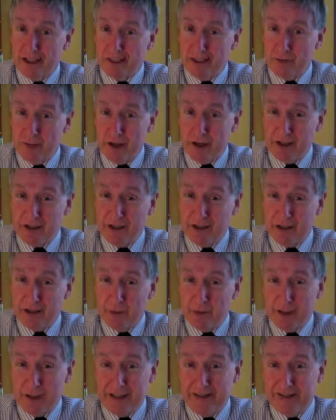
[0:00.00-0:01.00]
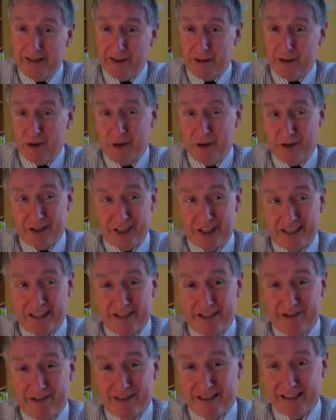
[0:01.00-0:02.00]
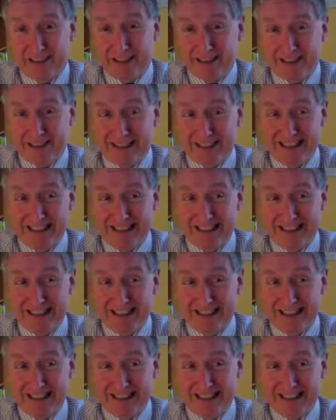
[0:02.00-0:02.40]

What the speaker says: participate in the course activities.